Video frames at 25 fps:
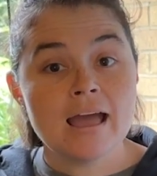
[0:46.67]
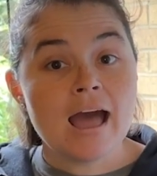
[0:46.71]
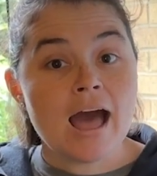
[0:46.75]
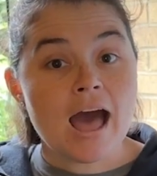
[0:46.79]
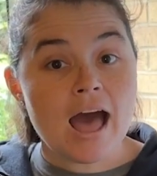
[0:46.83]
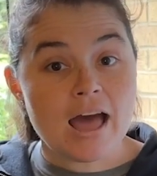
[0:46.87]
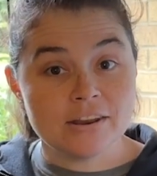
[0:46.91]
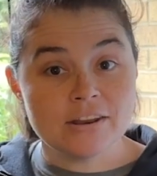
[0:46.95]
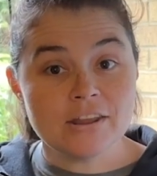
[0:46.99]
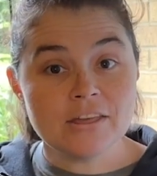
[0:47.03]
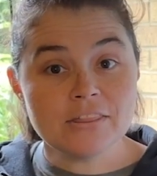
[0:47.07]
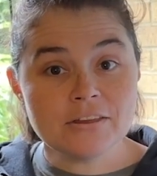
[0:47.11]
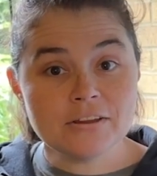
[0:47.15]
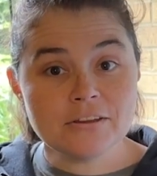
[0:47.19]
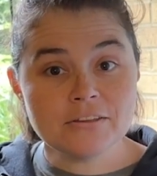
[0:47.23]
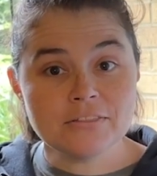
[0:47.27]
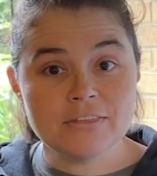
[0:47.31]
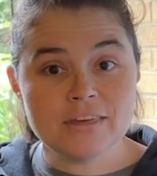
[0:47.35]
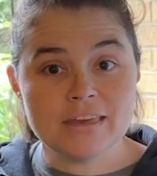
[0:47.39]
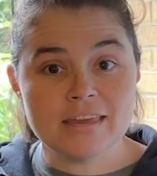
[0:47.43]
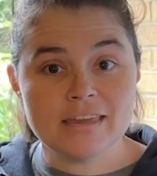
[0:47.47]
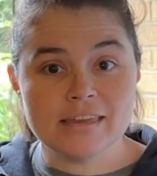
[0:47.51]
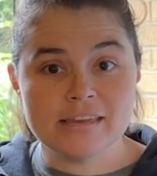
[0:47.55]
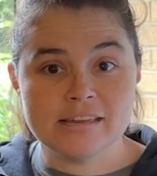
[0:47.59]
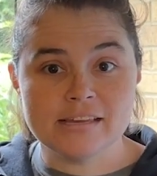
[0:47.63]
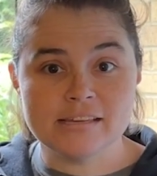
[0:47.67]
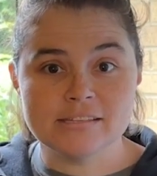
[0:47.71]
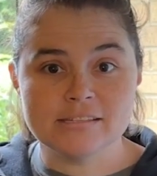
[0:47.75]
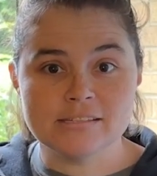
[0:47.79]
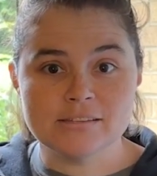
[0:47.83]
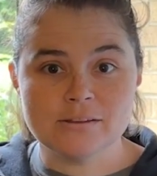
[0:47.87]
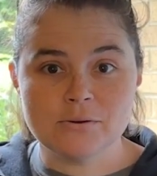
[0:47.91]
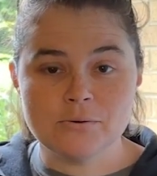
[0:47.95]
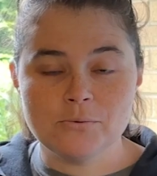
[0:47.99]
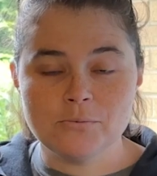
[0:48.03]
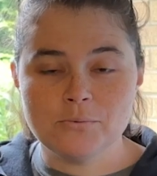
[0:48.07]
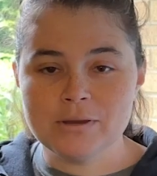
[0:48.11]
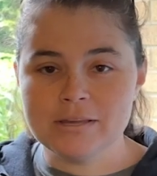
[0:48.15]
Another thing
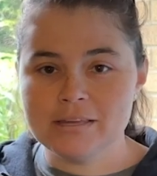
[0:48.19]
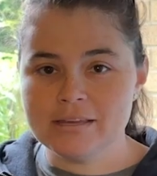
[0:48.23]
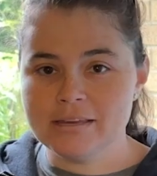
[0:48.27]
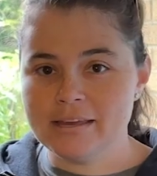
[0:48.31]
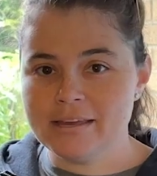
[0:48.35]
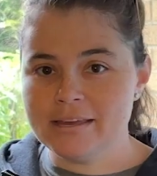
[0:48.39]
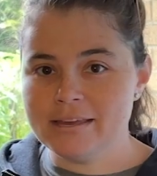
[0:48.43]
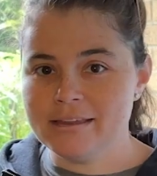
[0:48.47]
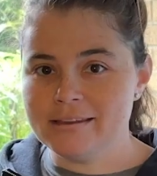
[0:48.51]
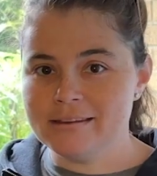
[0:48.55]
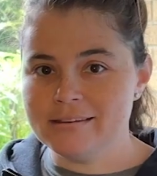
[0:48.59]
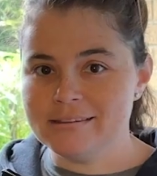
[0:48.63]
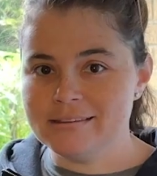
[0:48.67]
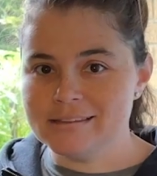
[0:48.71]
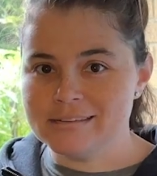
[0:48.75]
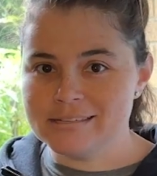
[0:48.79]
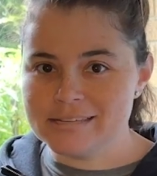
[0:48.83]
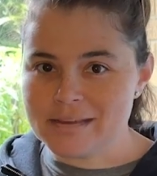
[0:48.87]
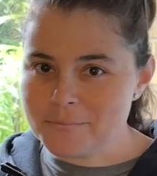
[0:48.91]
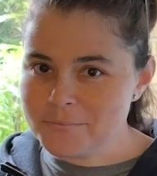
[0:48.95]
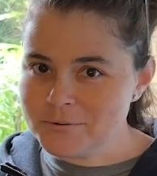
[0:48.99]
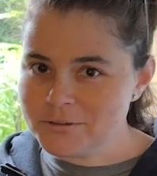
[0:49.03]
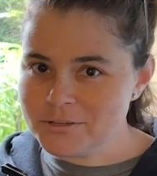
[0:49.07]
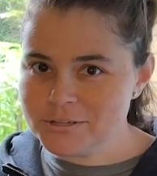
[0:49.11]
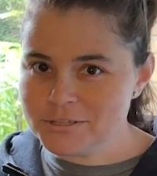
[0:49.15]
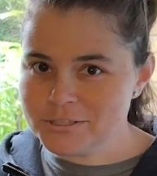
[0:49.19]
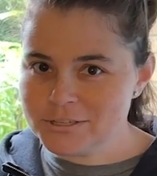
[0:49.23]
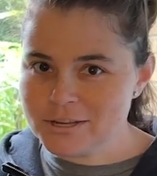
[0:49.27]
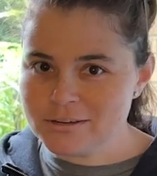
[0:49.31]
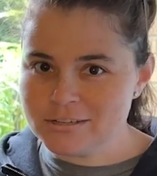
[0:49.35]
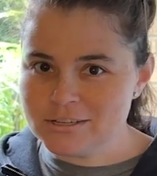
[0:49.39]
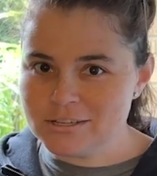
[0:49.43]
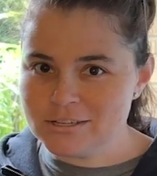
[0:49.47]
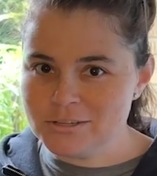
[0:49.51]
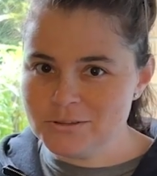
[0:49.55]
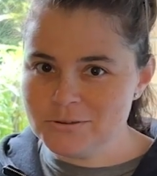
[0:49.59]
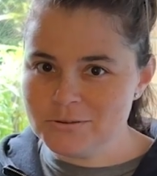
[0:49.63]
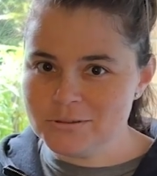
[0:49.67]
is, when the temperatures
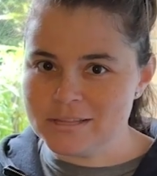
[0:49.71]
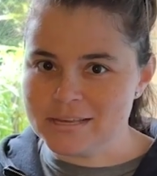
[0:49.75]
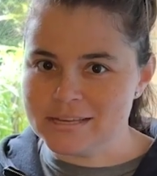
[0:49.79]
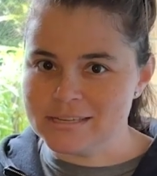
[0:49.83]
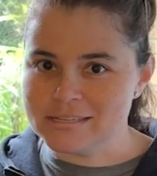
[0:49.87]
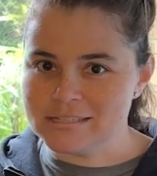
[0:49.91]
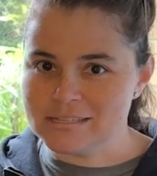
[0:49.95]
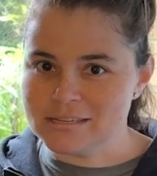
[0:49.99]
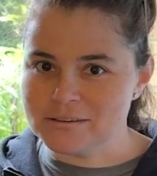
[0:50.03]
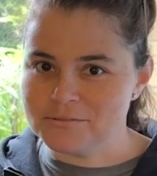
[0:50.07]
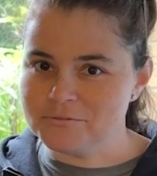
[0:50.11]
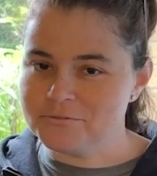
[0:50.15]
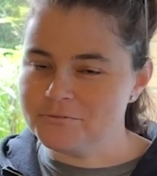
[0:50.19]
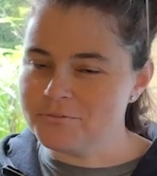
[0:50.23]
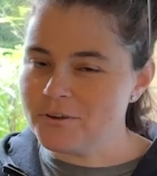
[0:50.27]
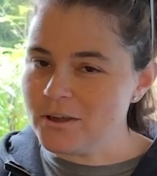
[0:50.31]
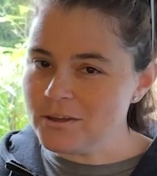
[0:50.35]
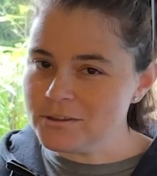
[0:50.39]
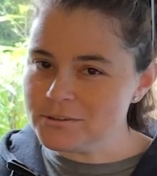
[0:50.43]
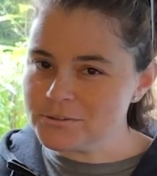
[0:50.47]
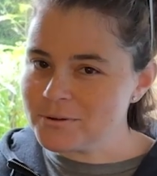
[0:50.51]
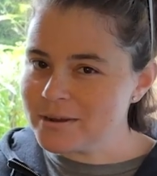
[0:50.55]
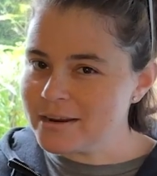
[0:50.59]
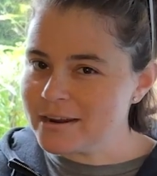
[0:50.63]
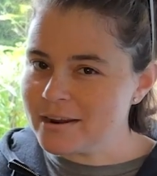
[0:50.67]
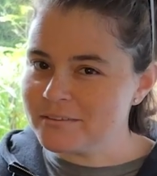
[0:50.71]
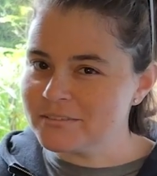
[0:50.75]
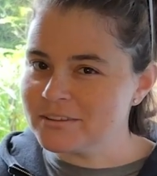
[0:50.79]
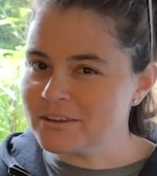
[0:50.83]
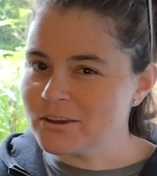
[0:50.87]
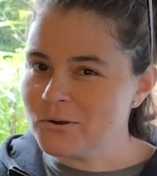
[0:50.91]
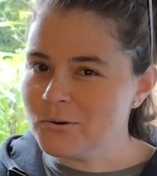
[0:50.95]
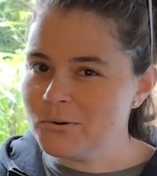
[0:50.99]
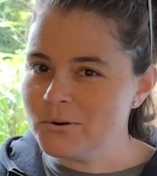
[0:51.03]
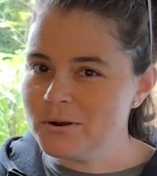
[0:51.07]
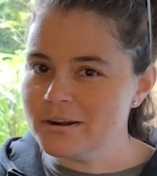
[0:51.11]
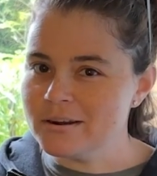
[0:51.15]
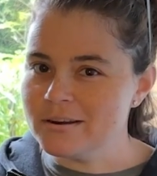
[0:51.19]
start to do this and fall's right around the
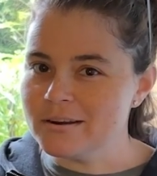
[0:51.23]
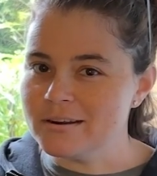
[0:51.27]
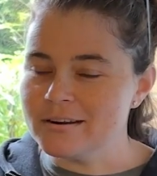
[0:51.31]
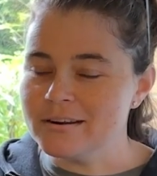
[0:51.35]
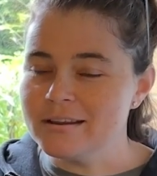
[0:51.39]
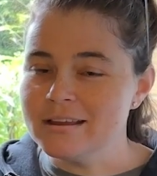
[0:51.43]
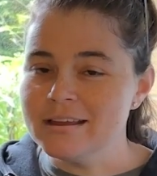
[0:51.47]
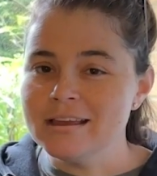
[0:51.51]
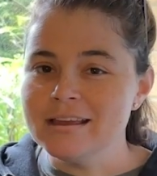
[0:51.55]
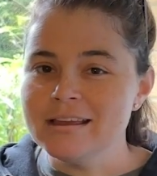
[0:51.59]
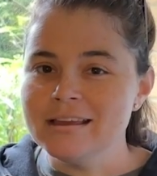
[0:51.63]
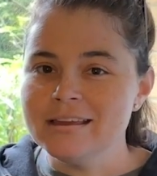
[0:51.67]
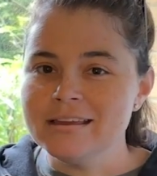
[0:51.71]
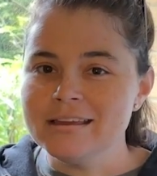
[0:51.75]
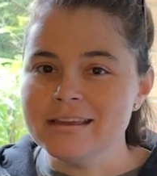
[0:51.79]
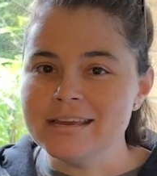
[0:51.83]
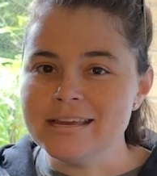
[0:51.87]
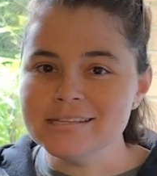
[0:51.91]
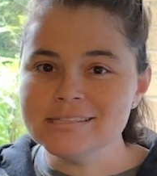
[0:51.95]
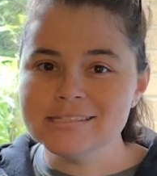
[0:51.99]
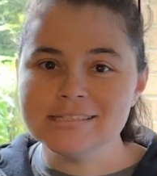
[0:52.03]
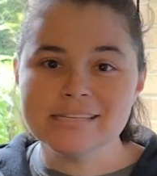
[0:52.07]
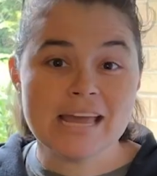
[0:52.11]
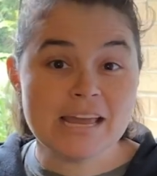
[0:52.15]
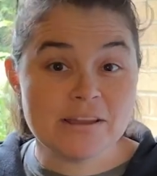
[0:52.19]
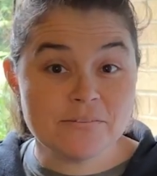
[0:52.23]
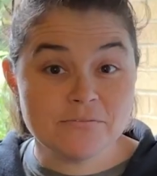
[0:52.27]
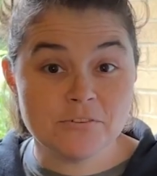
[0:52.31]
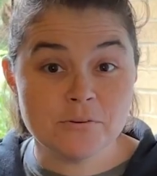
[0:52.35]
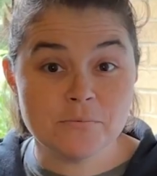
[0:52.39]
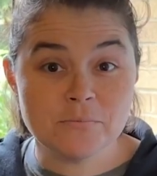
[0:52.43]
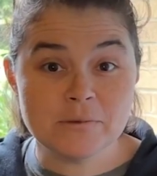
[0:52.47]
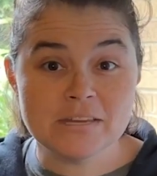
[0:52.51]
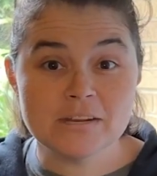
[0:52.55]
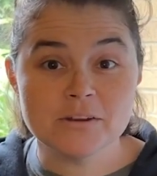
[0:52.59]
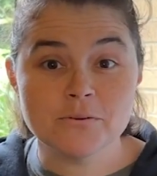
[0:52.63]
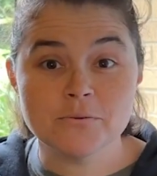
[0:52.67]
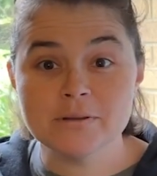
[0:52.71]
corner, it's time for
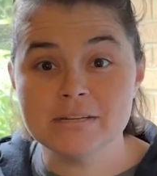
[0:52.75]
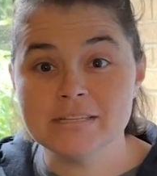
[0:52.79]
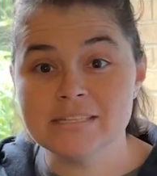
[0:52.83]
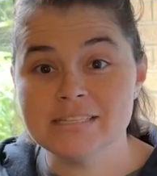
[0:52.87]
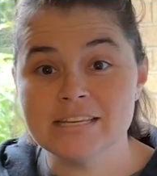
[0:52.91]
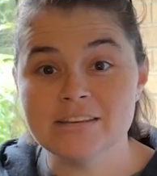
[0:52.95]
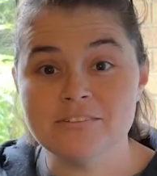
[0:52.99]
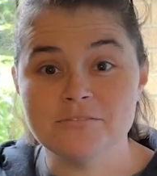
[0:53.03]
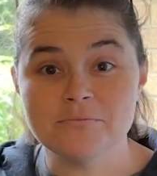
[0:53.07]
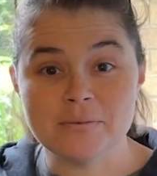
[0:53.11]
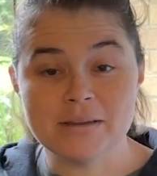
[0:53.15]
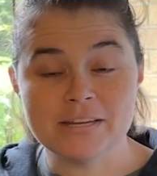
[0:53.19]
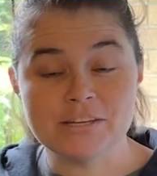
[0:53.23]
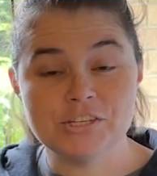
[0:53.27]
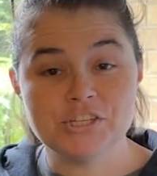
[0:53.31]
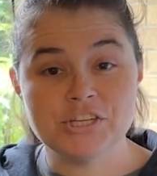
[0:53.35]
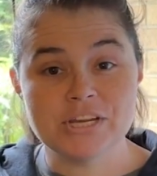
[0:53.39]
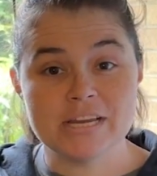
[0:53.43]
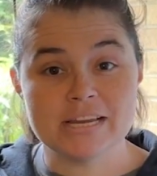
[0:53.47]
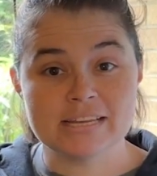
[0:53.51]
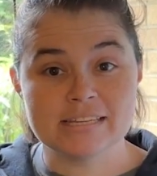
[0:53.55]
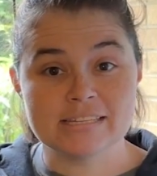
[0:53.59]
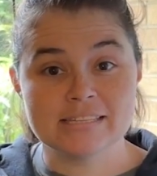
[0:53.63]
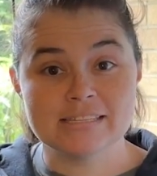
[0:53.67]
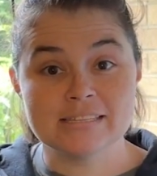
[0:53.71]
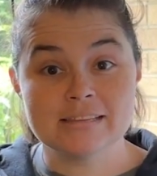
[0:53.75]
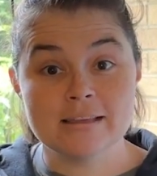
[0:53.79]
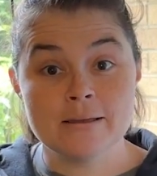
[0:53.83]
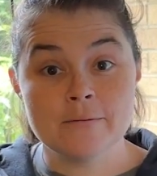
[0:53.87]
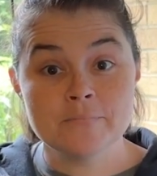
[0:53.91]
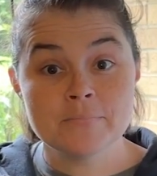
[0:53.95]
me to receive my chicks.